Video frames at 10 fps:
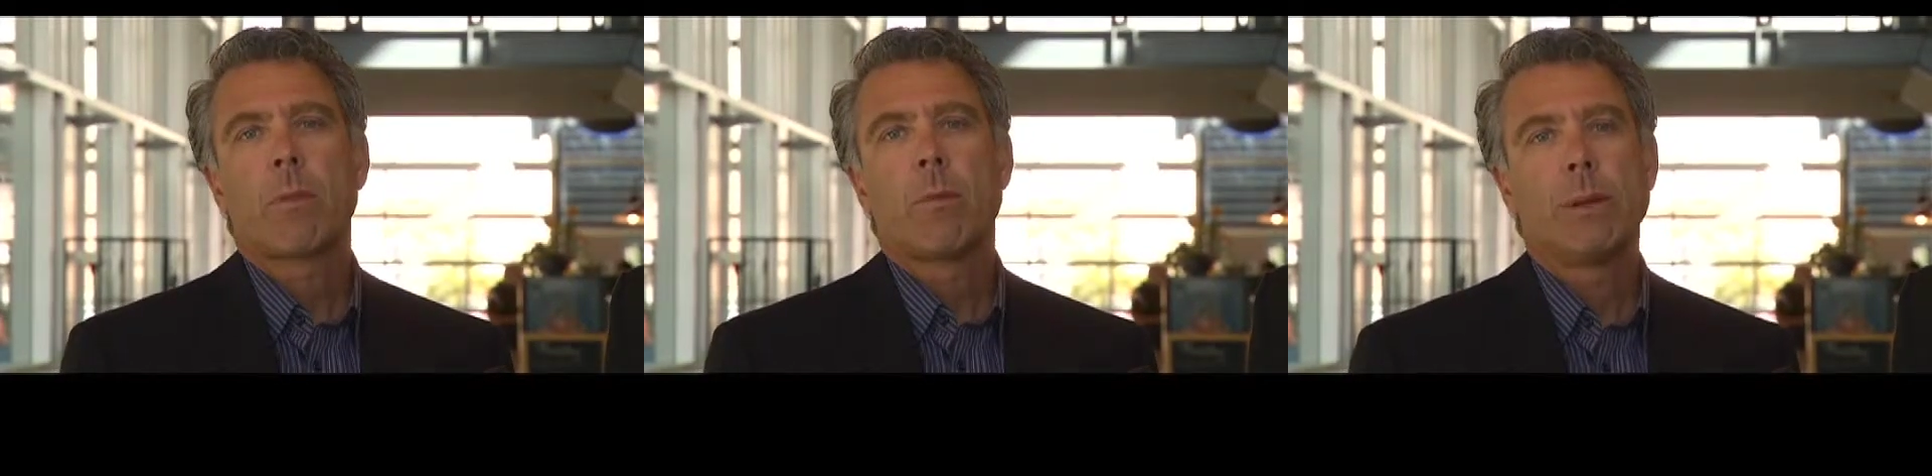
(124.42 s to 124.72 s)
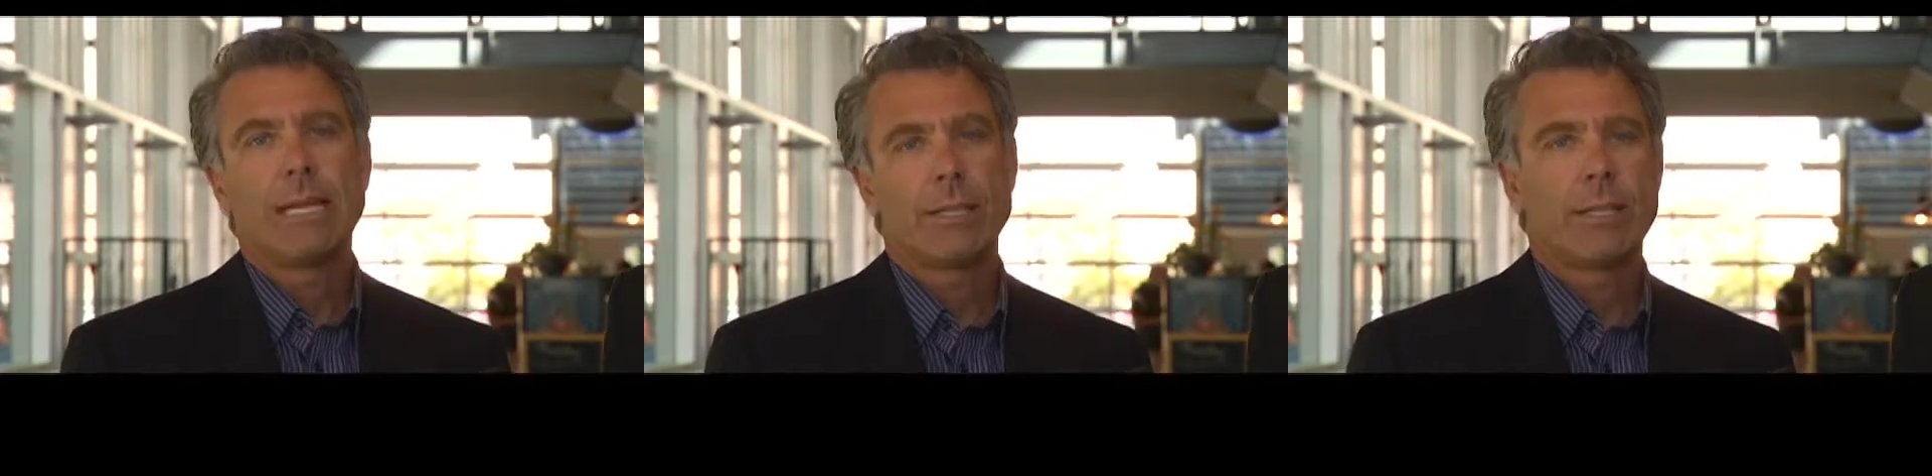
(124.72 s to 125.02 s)

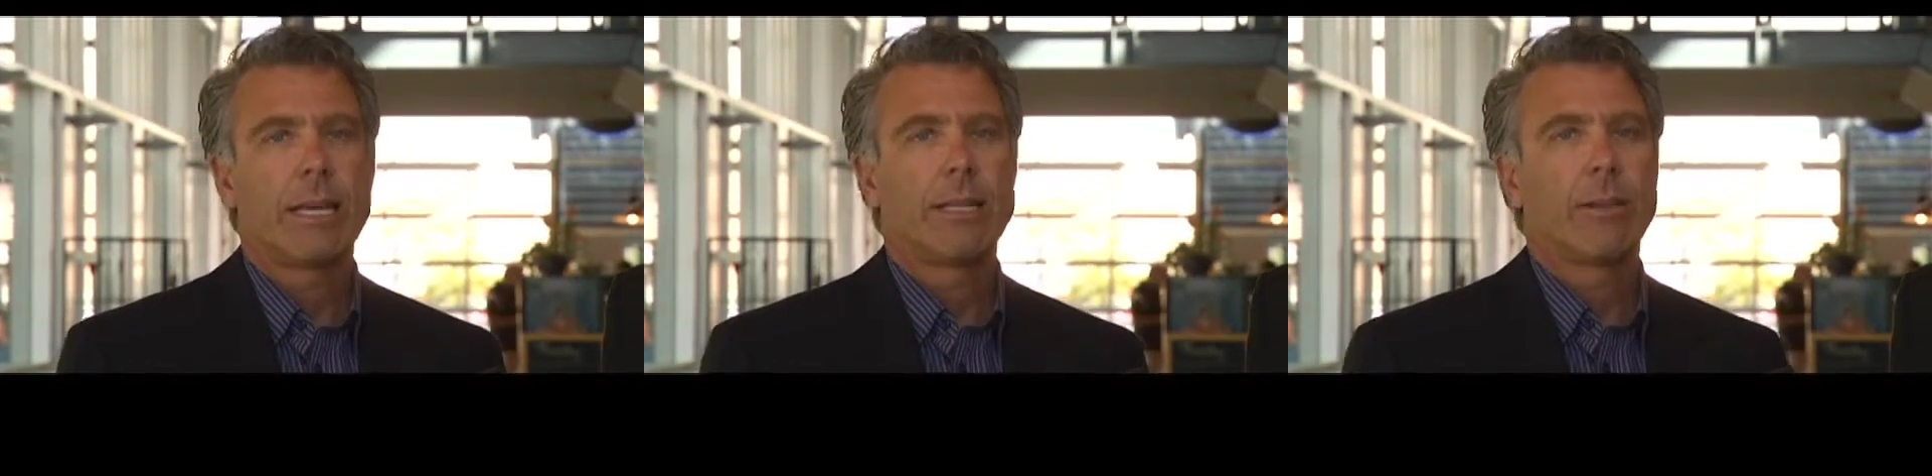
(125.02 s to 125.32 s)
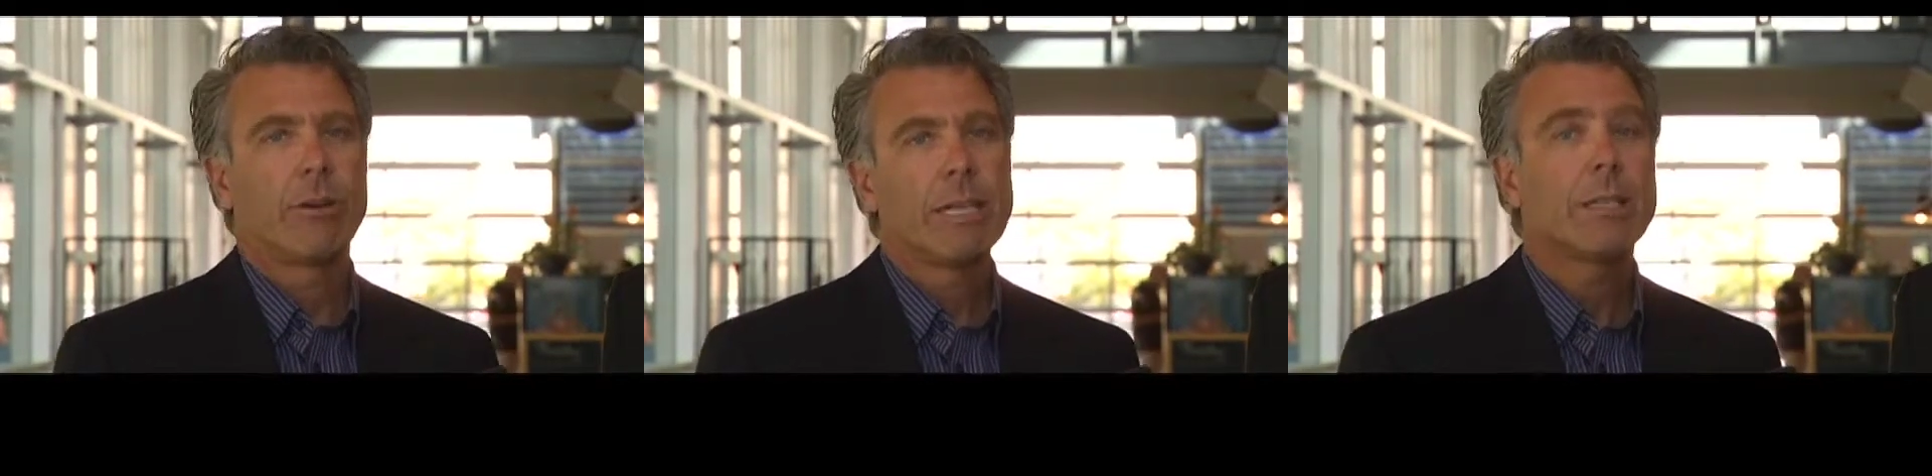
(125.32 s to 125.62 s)
Means that
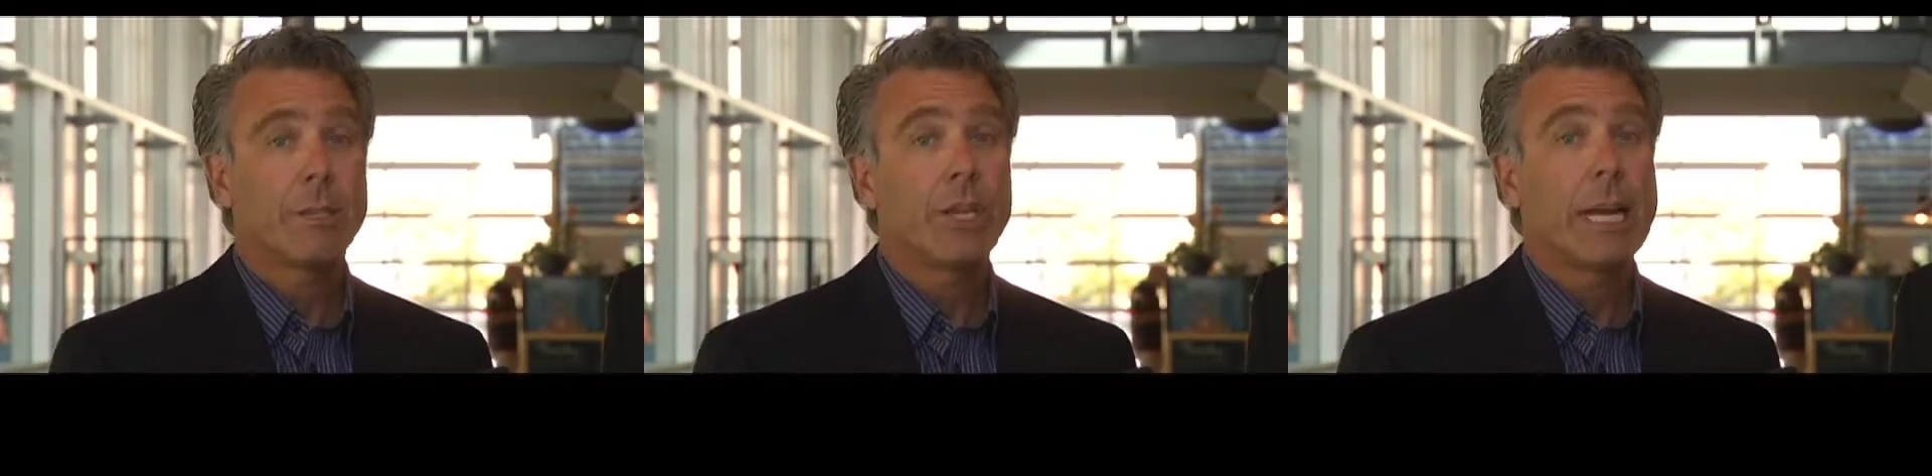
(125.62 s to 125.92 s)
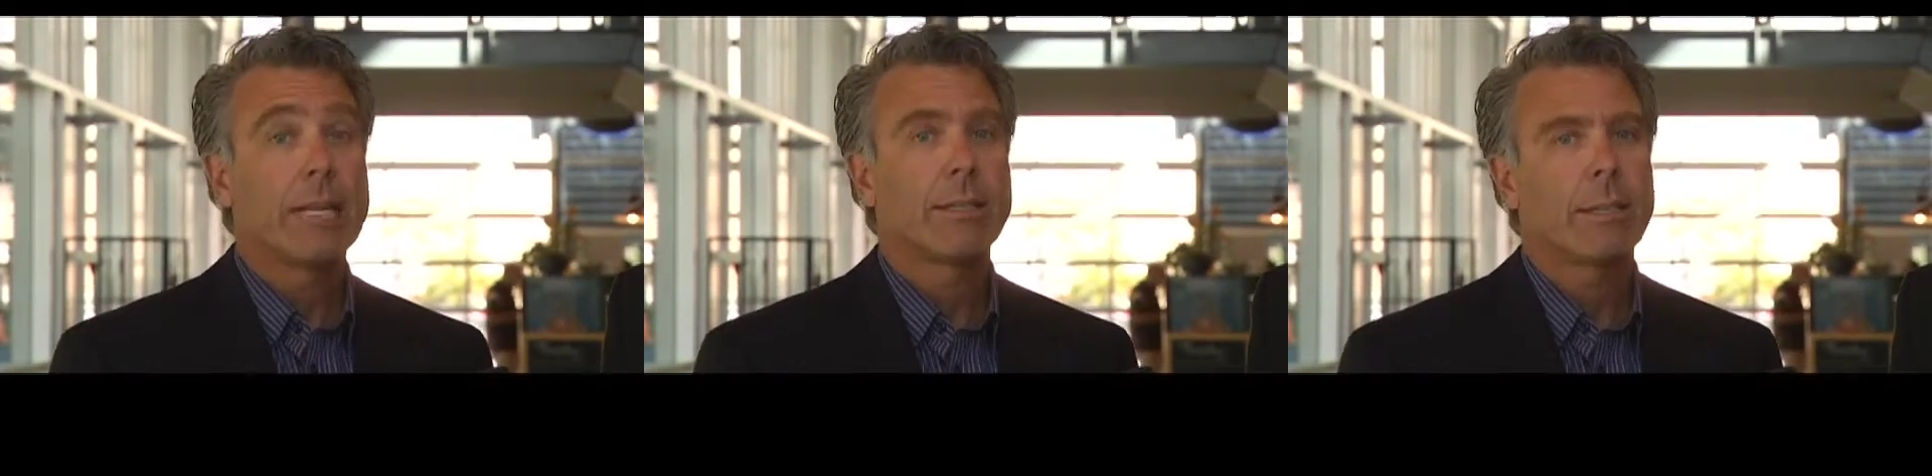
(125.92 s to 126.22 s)
there is a
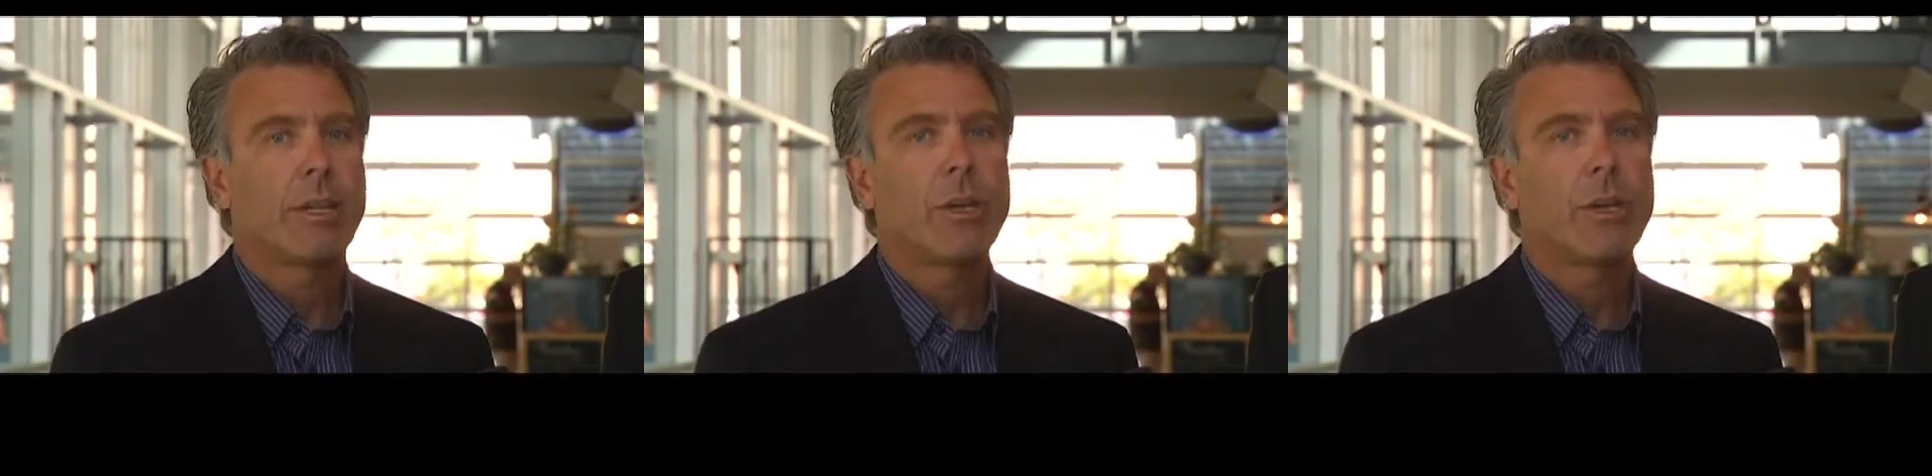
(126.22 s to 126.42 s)
chance that